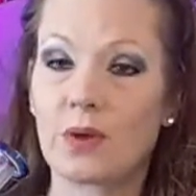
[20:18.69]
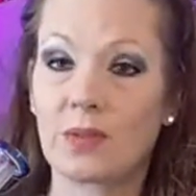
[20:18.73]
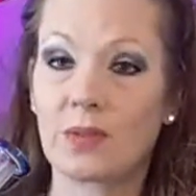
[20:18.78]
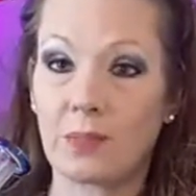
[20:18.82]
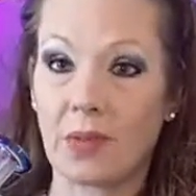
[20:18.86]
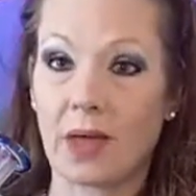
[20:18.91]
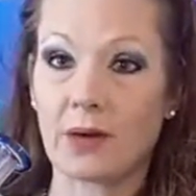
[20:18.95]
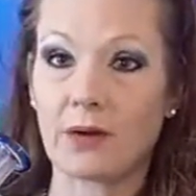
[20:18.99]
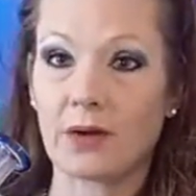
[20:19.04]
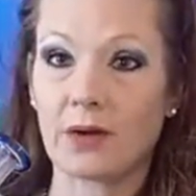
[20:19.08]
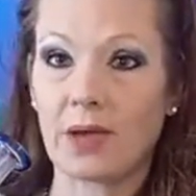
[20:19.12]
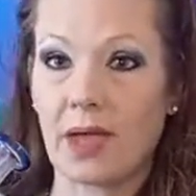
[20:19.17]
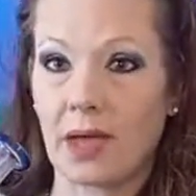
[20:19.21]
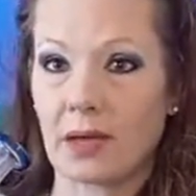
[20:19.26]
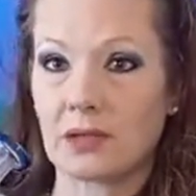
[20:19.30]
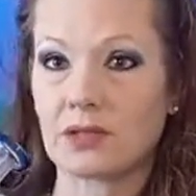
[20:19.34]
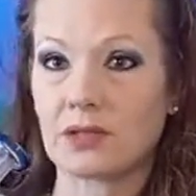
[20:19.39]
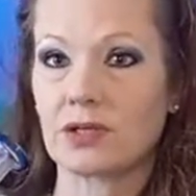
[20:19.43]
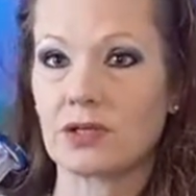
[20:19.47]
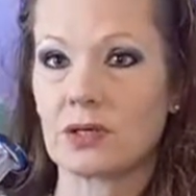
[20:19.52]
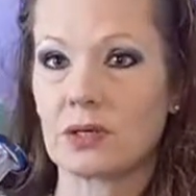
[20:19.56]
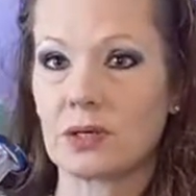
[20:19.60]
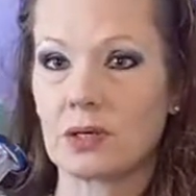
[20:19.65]
with bladder
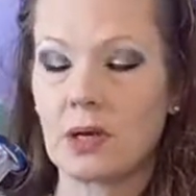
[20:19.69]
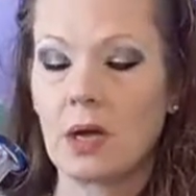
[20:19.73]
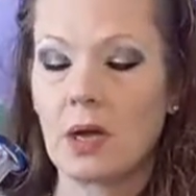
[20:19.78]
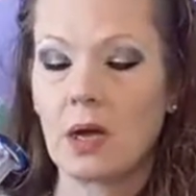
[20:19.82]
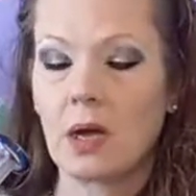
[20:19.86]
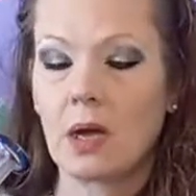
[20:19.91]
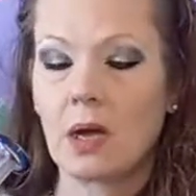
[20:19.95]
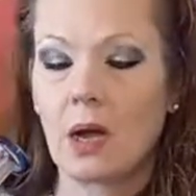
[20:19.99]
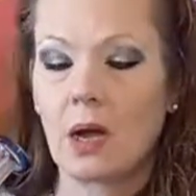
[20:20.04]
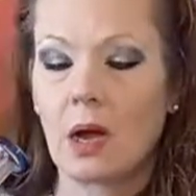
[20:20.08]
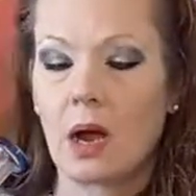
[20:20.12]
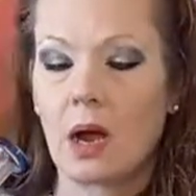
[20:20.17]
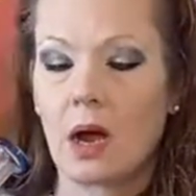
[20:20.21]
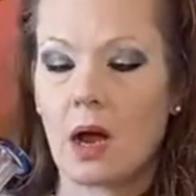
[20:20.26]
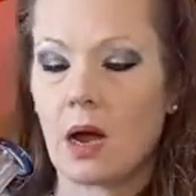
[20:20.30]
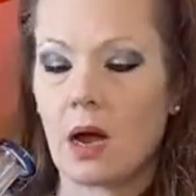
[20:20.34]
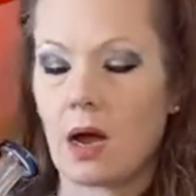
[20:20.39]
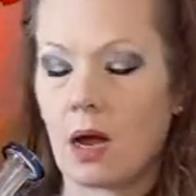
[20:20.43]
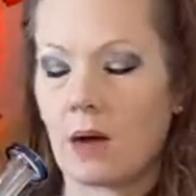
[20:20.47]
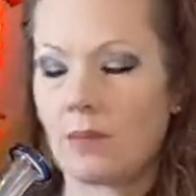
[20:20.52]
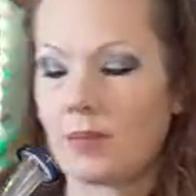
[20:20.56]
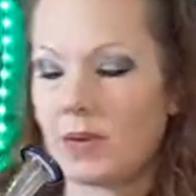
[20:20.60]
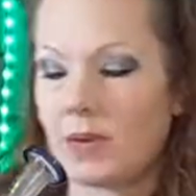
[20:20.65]
cancer.
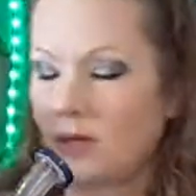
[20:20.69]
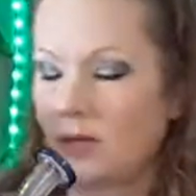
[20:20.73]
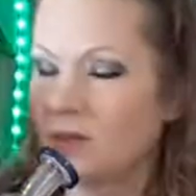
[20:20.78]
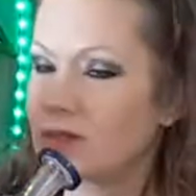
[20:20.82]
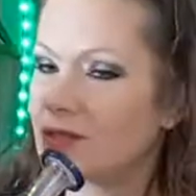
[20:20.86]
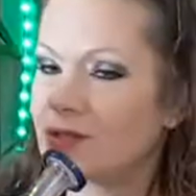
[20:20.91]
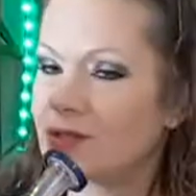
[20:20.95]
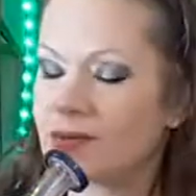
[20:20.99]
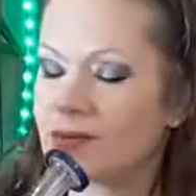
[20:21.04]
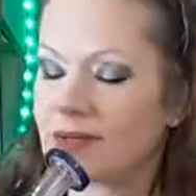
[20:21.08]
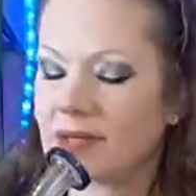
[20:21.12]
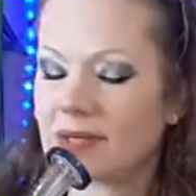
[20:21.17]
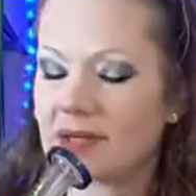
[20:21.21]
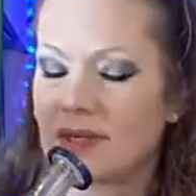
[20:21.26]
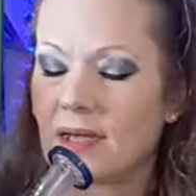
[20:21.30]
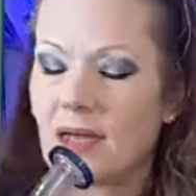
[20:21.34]
Here, let's do this.